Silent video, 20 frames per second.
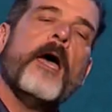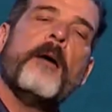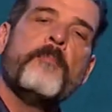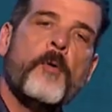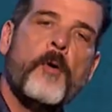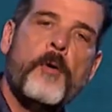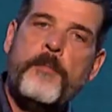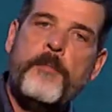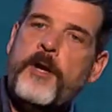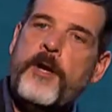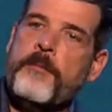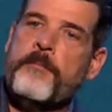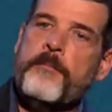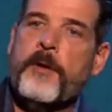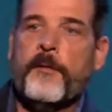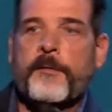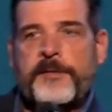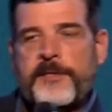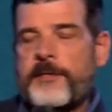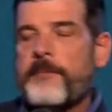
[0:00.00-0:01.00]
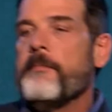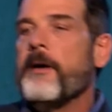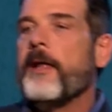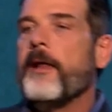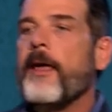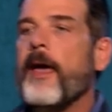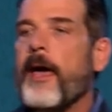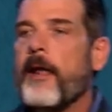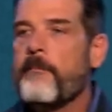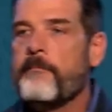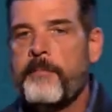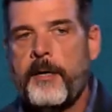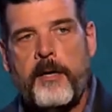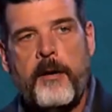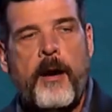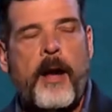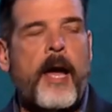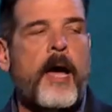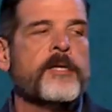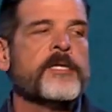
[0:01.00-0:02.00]
had more money than me. It was somebody that had a
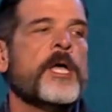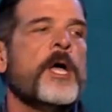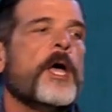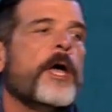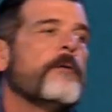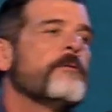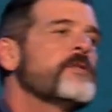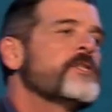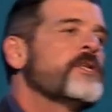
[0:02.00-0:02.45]
bigger house. It